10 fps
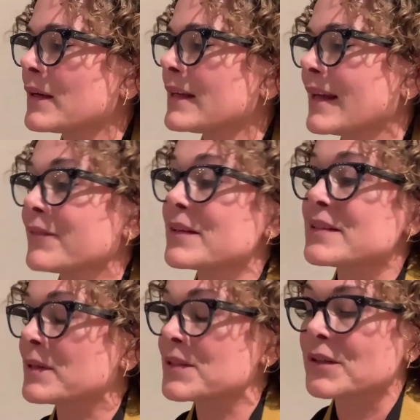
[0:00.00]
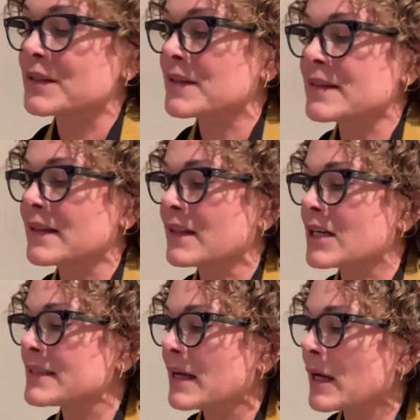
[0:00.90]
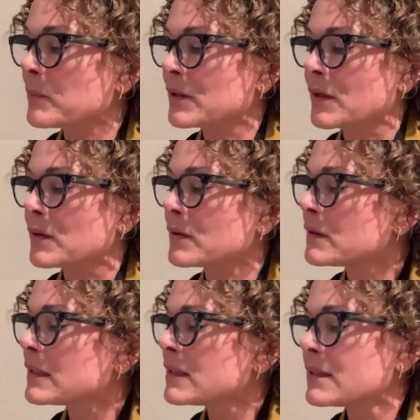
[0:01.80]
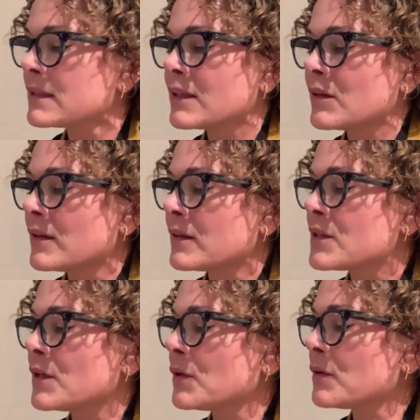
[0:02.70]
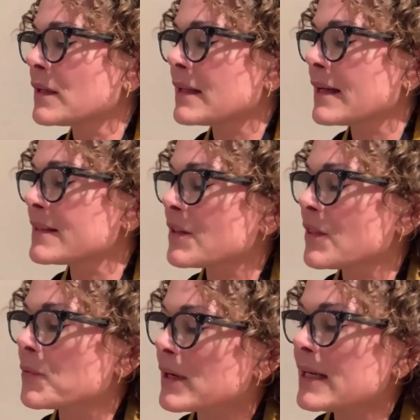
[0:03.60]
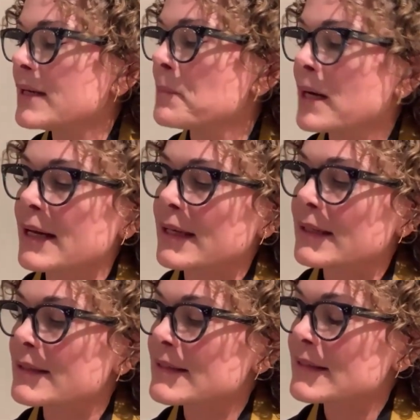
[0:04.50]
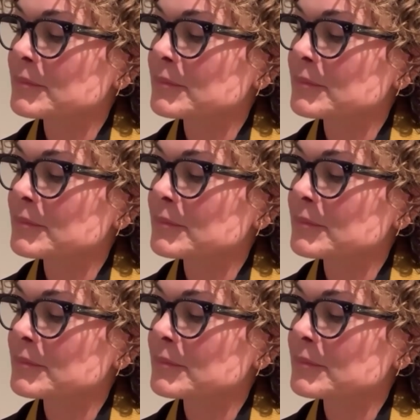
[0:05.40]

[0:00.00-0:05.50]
gave us some instructions a long time ago to utilize 3 minds: